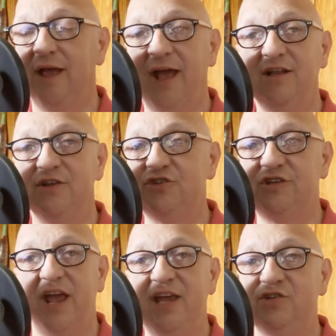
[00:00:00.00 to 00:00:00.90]
Endless
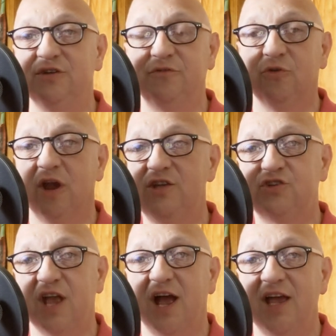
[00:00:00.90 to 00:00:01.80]
days of gray
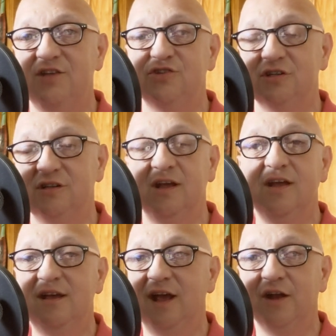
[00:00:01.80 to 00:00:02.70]
skies and
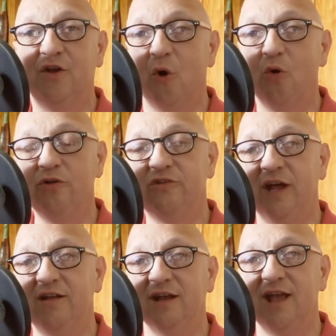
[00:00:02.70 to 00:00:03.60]
cold
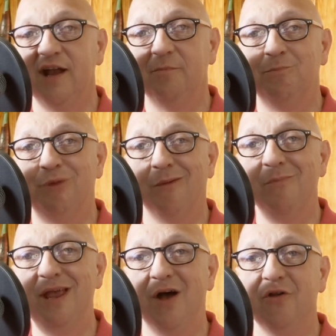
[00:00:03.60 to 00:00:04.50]
tend to kind of bum
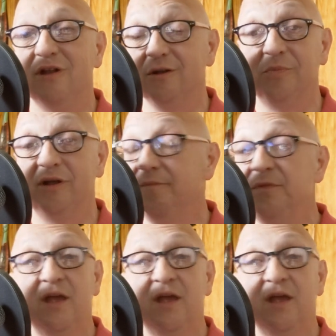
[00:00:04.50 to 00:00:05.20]
me out a little bit.